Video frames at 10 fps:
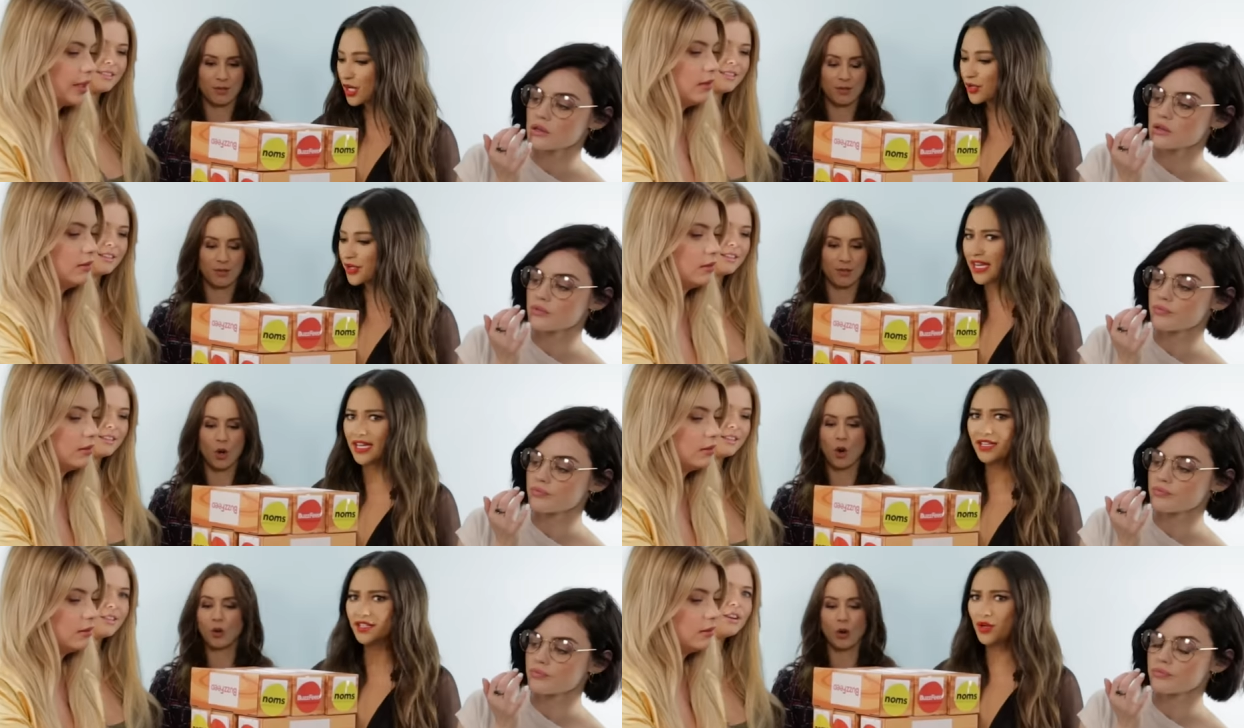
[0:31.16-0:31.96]
Speaker 1: no, you can't.
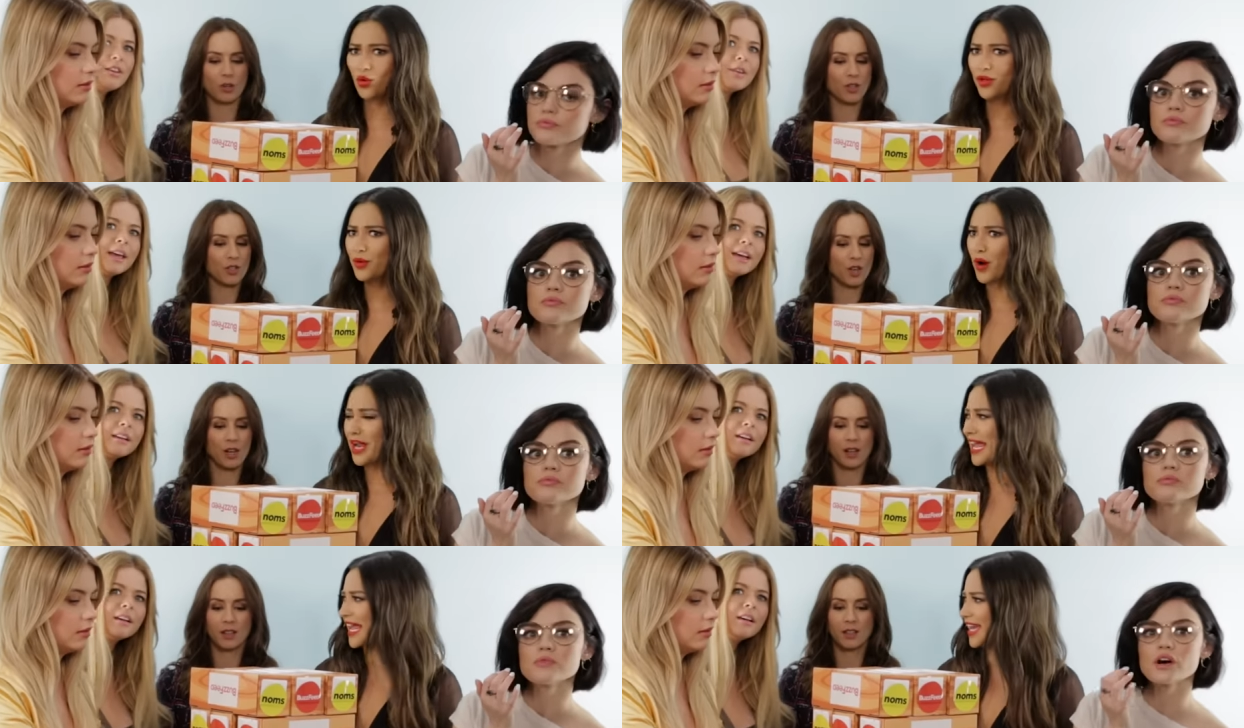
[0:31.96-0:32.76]
No, no, oh, there's two
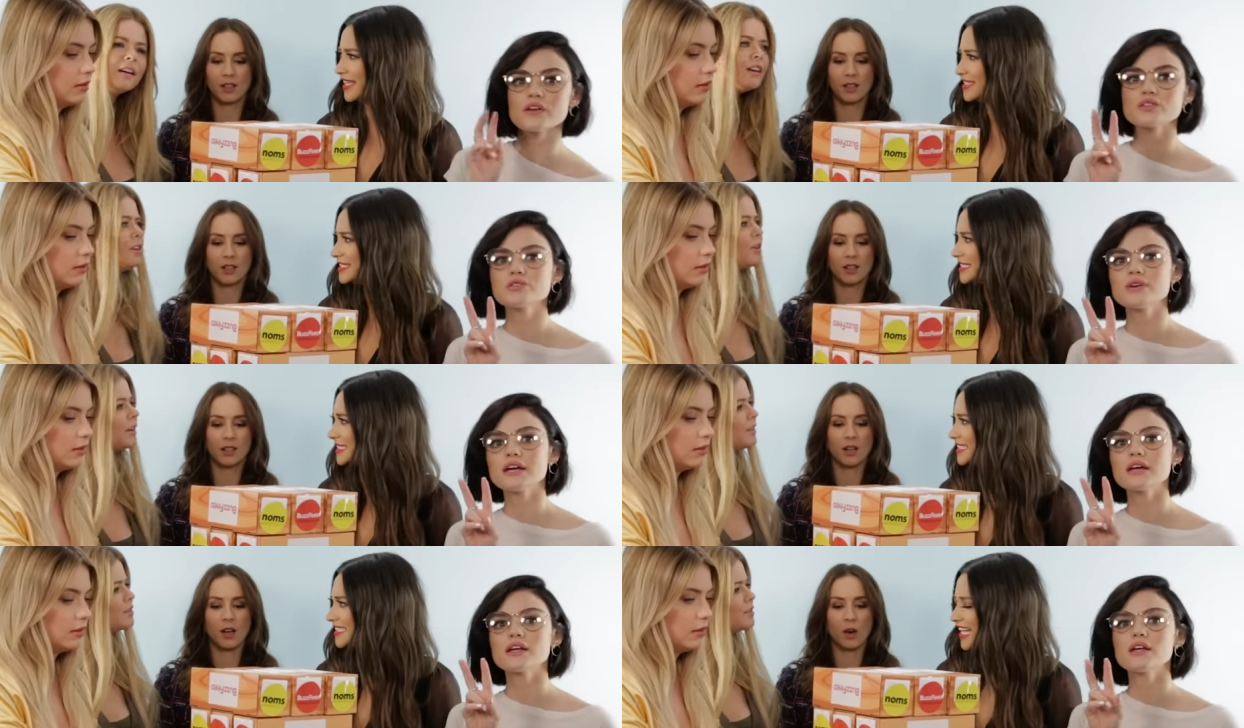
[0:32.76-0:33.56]
hands. There's two
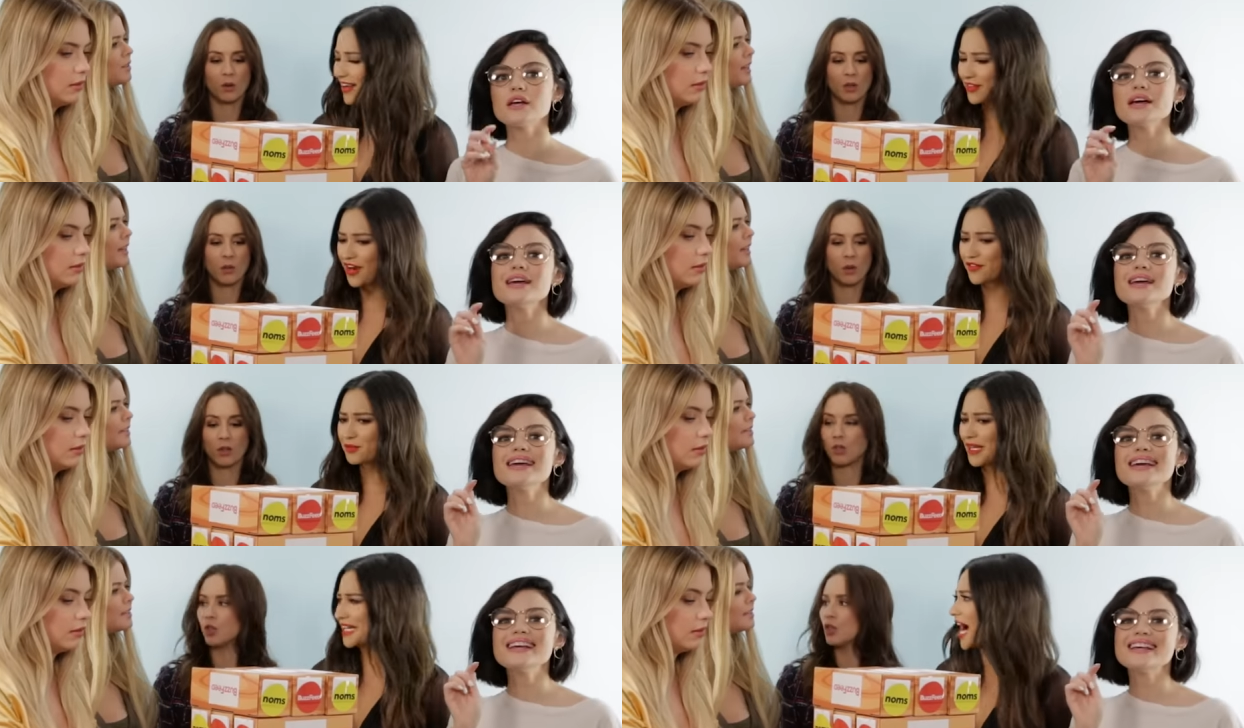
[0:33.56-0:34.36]
hands. Two hands. Played